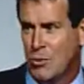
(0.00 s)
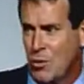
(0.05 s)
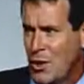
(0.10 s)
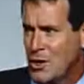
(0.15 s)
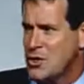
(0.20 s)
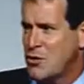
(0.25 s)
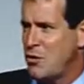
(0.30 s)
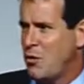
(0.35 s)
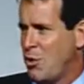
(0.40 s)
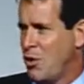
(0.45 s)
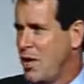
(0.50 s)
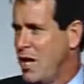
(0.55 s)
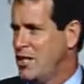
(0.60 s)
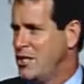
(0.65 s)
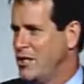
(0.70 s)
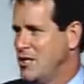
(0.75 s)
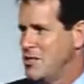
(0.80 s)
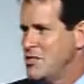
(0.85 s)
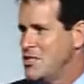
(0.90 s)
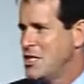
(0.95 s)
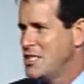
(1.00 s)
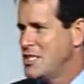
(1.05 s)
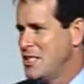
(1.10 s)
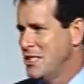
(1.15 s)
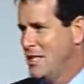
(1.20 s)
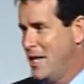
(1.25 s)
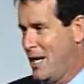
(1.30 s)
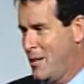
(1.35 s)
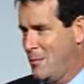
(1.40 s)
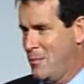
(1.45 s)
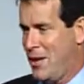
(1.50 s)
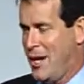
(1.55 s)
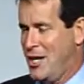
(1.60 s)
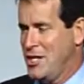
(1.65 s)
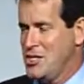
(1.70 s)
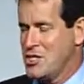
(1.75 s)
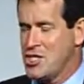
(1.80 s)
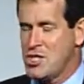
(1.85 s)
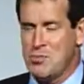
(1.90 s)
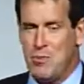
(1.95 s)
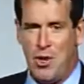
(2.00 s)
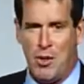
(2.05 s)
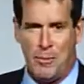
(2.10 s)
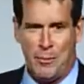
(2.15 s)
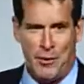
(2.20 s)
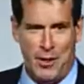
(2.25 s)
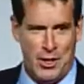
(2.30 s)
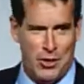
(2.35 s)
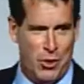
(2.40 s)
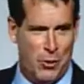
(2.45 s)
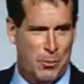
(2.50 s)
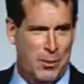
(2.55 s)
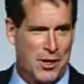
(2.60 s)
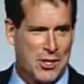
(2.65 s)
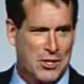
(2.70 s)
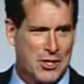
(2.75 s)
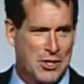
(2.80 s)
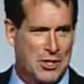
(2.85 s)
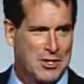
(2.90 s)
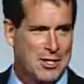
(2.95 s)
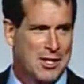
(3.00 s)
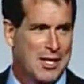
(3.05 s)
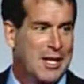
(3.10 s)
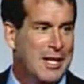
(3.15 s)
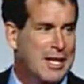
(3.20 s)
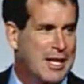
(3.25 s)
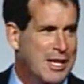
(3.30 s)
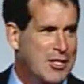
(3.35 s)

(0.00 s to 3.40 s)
It was 469 pages, small print, no pictures.